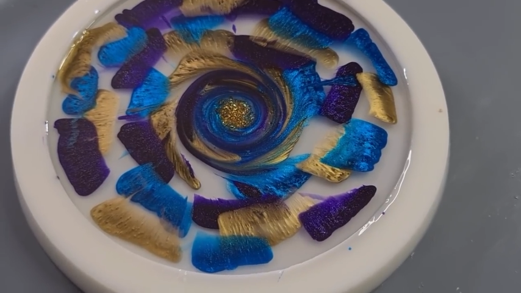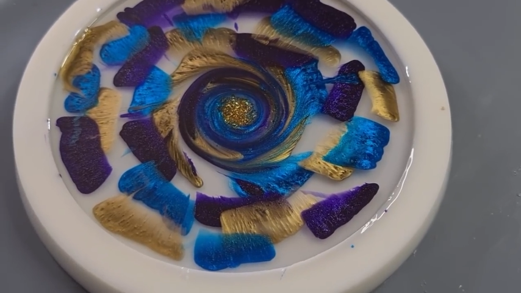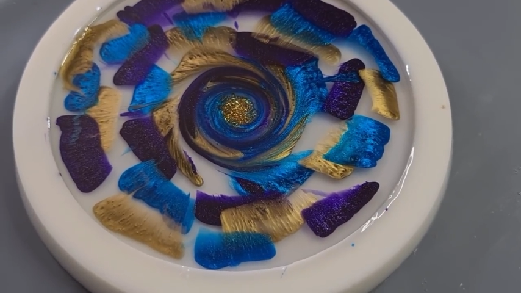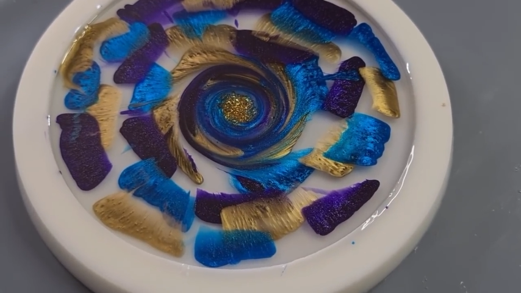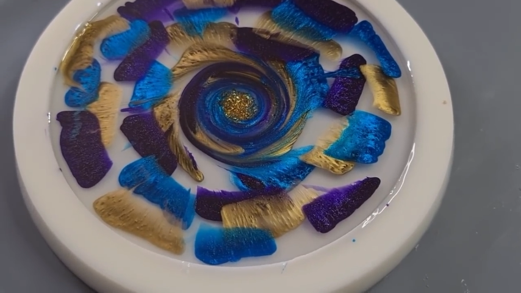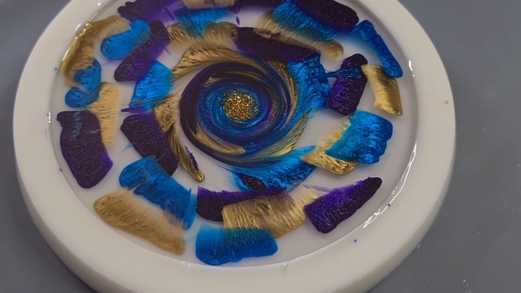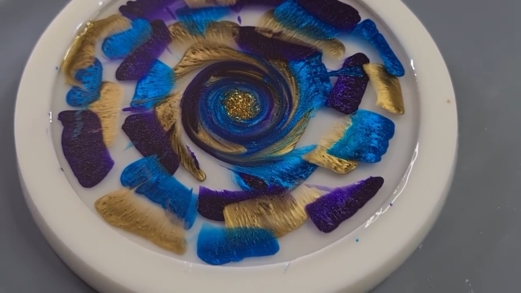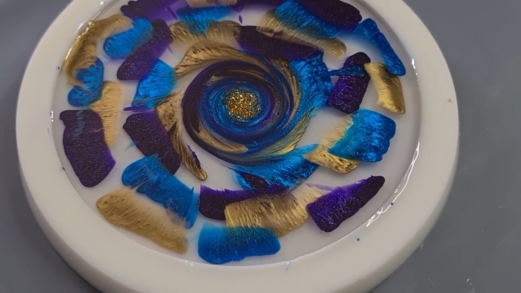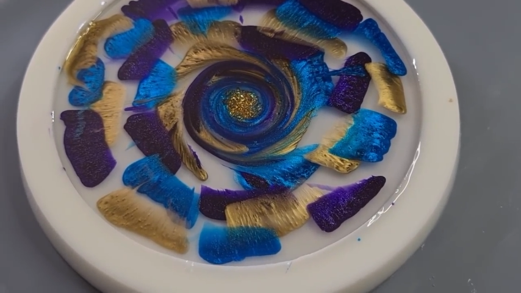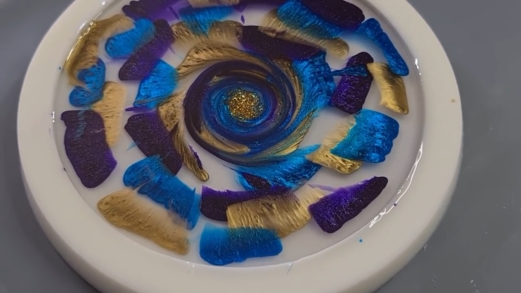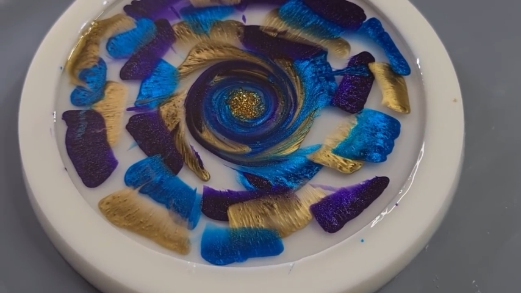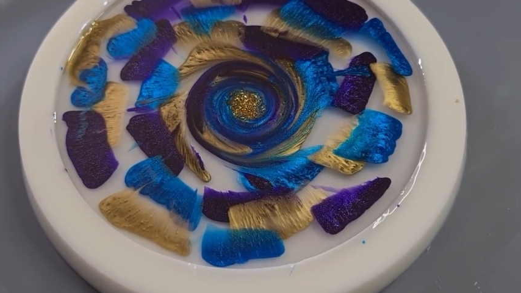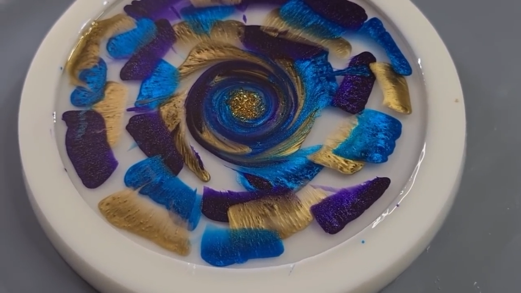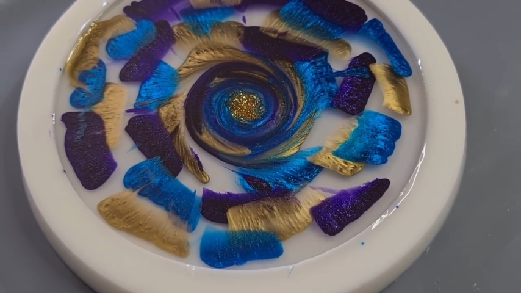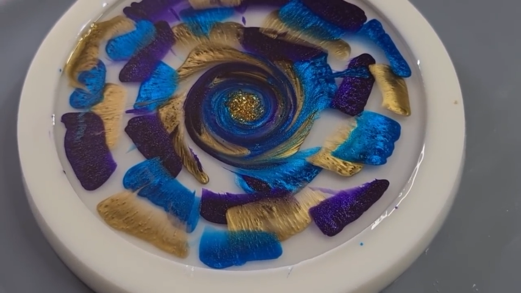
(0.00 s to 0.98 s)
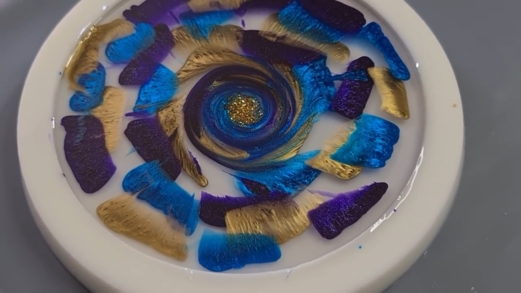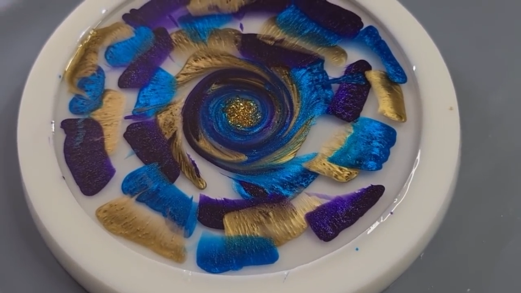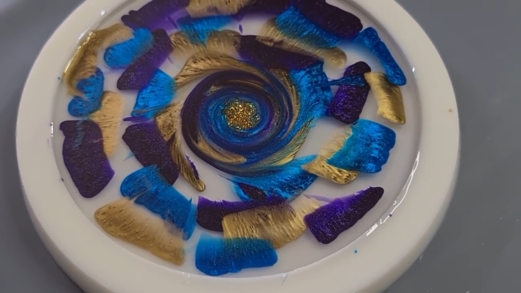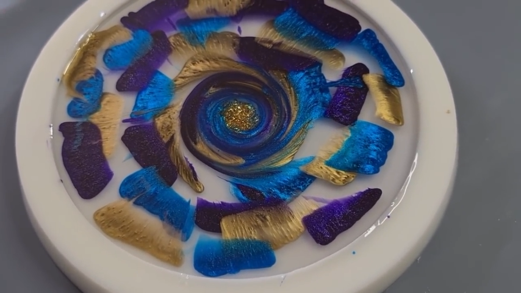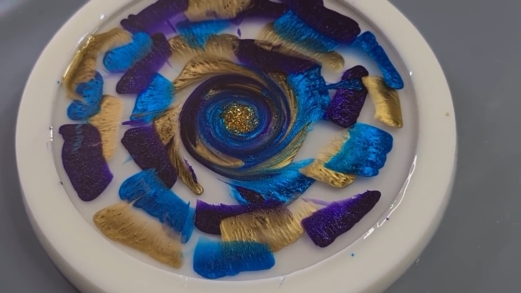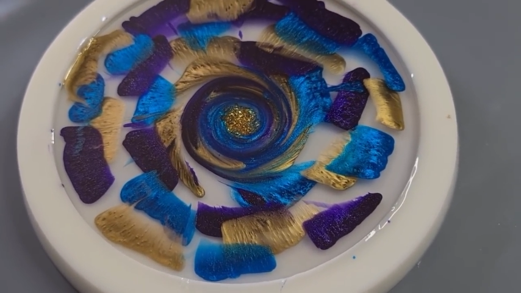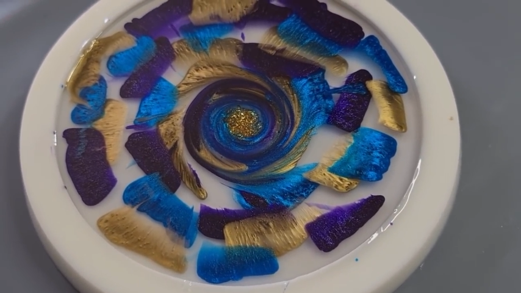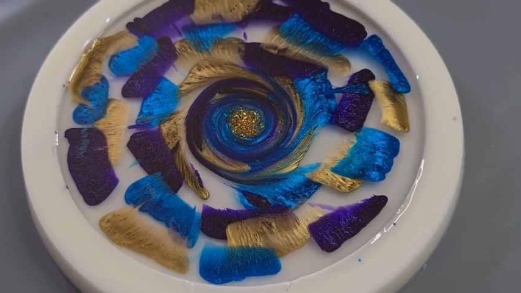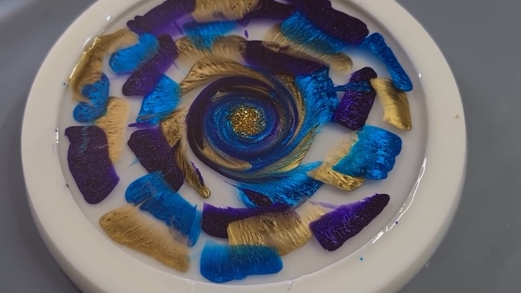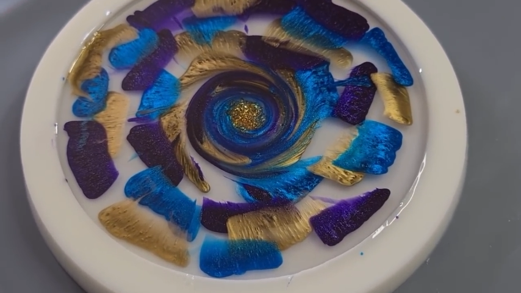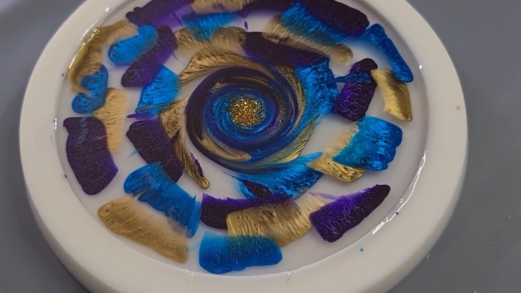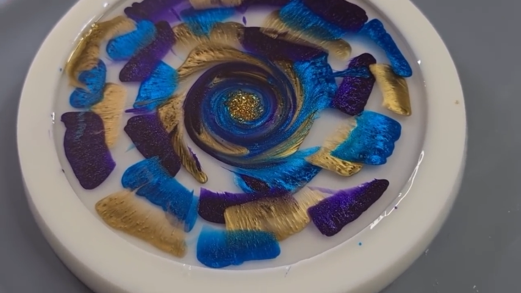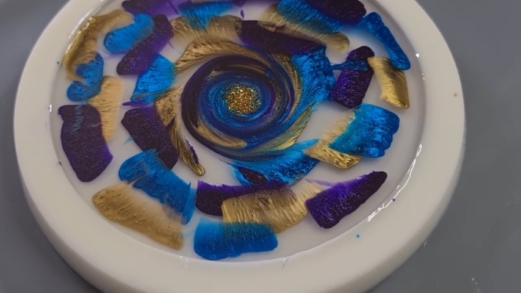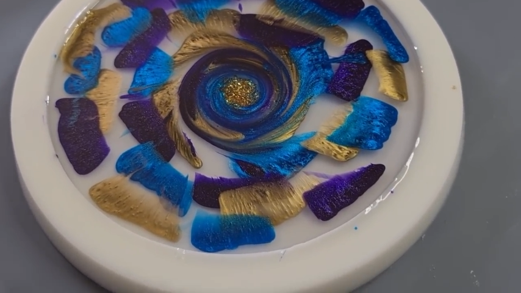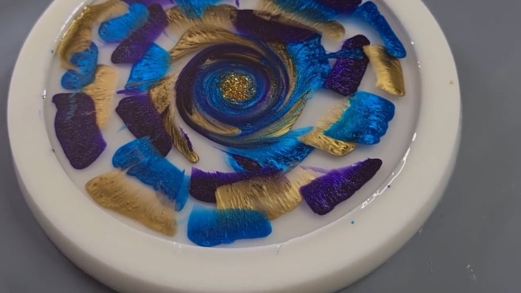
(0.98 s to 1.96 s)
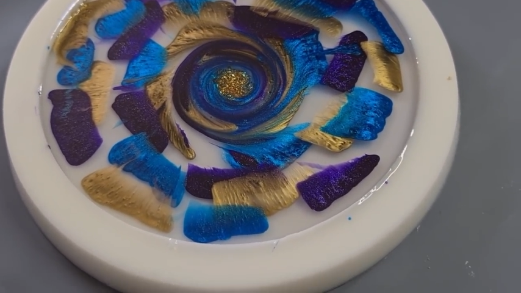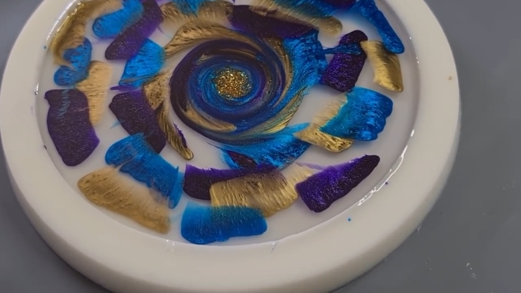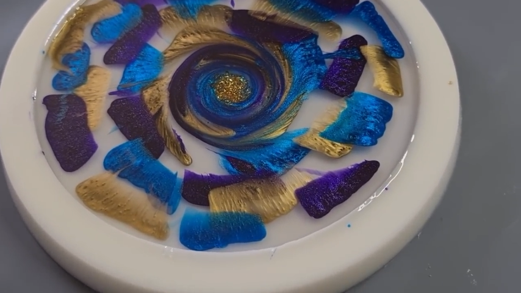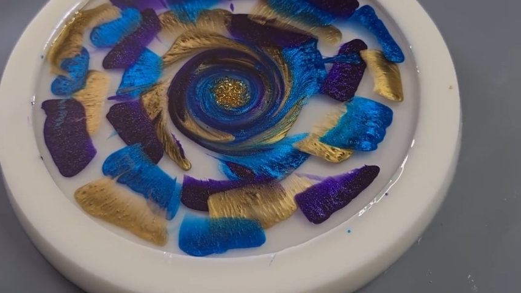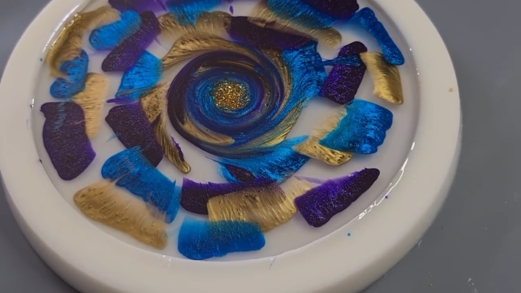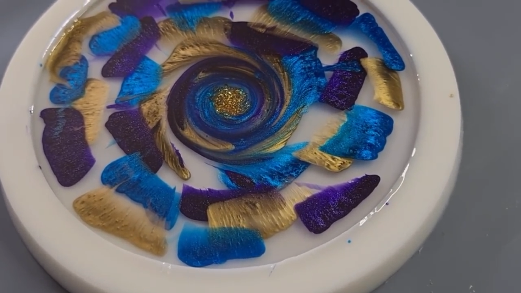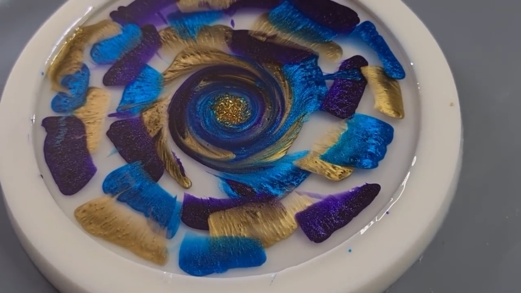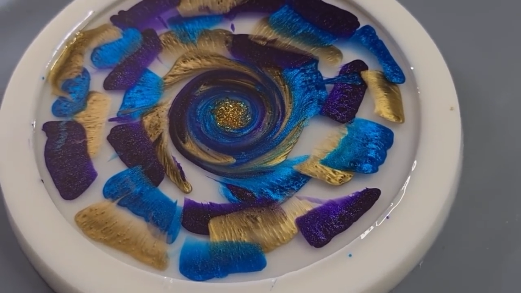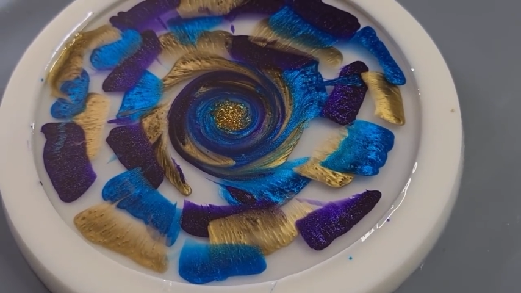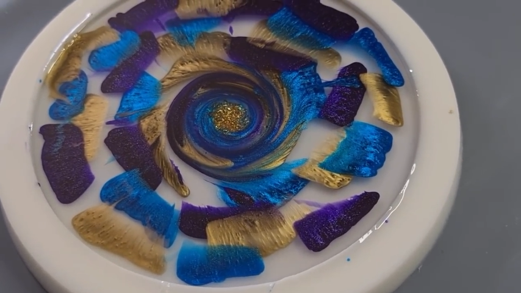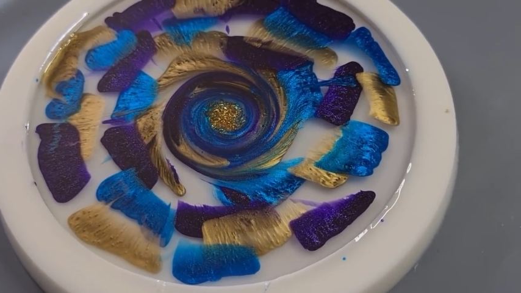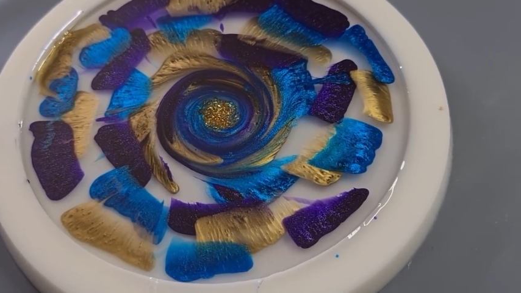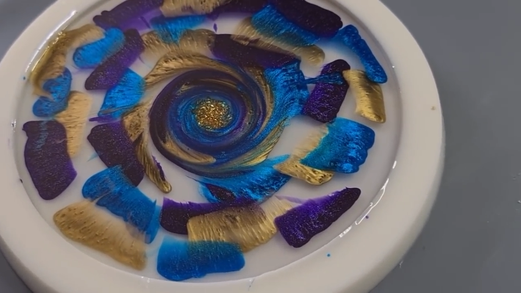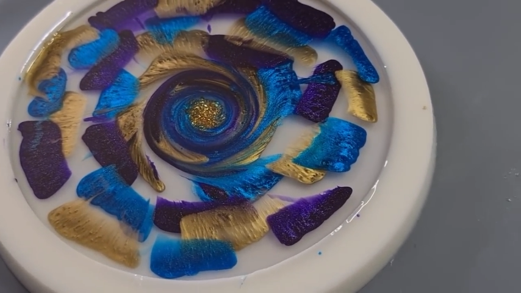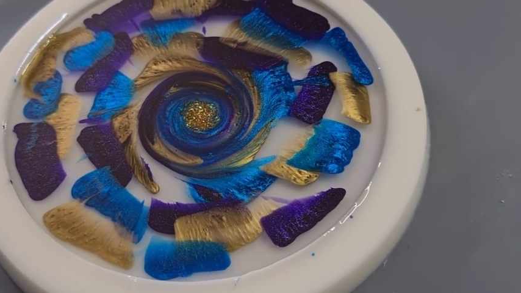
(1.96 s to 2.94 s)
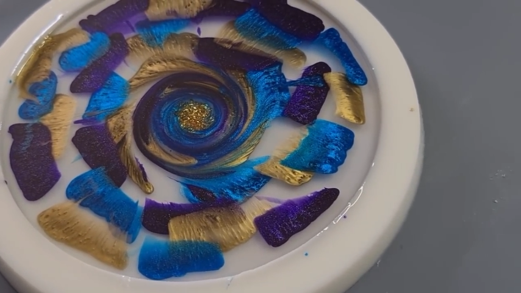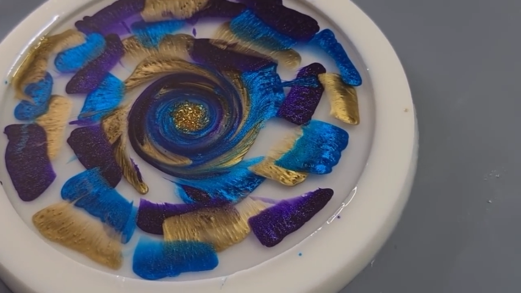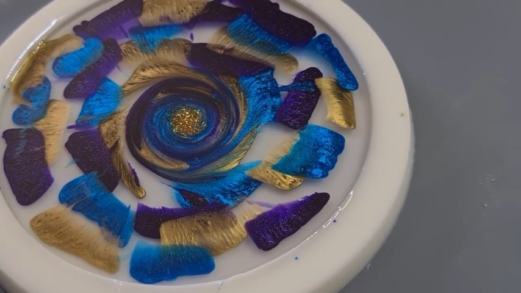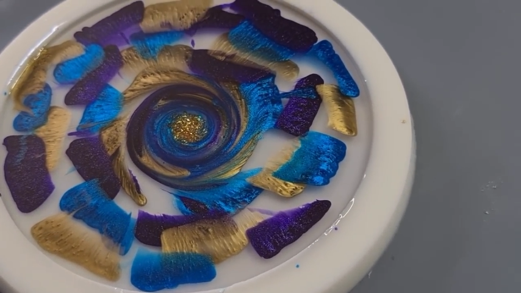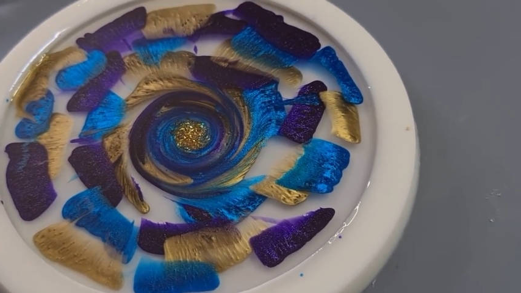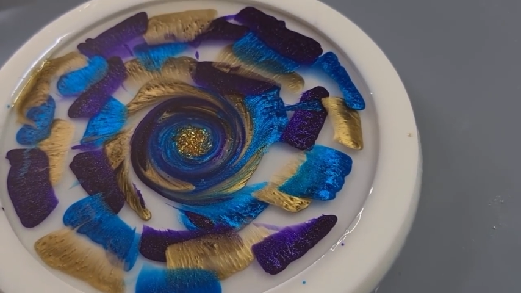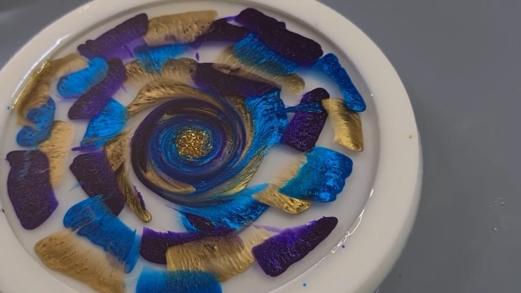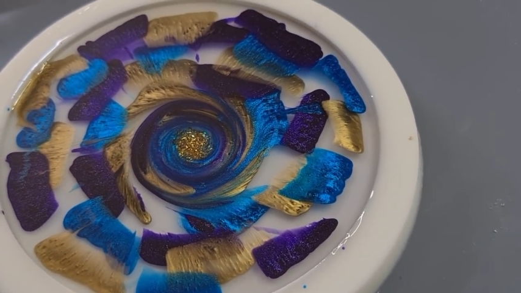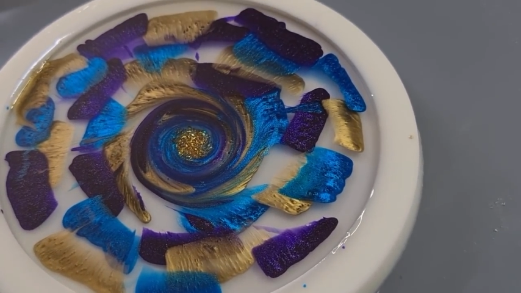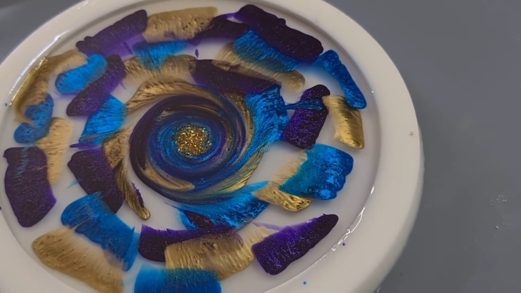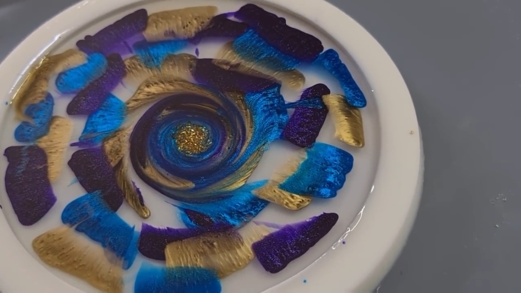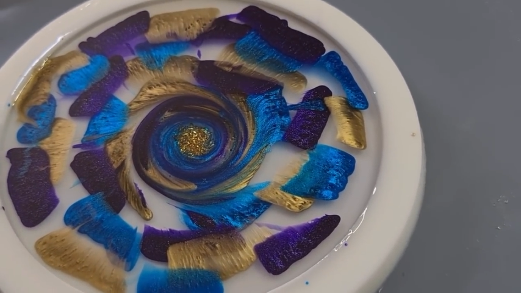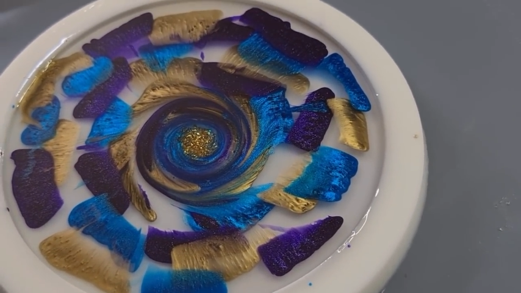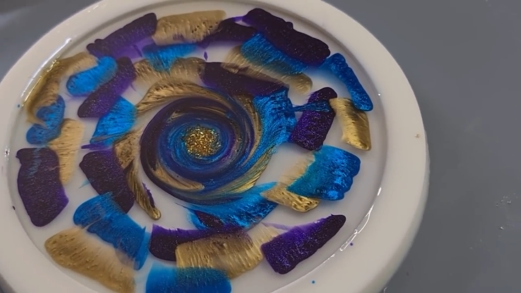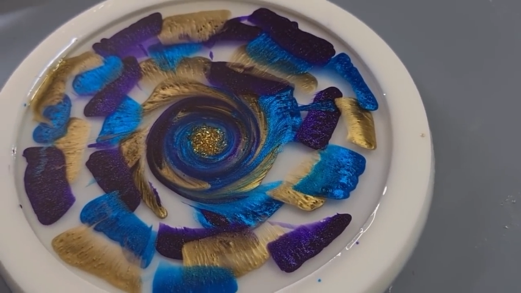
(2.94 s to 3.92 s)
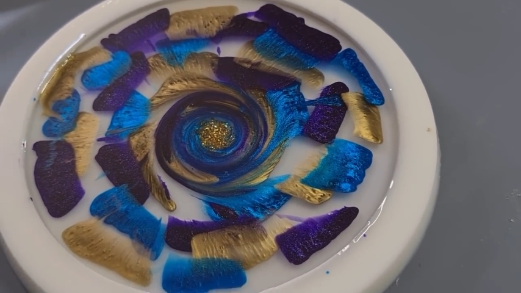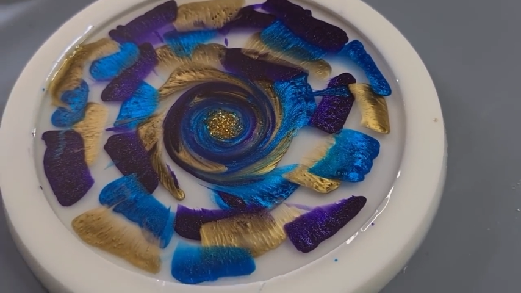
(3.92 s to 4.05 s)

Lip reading: (no speaker visible)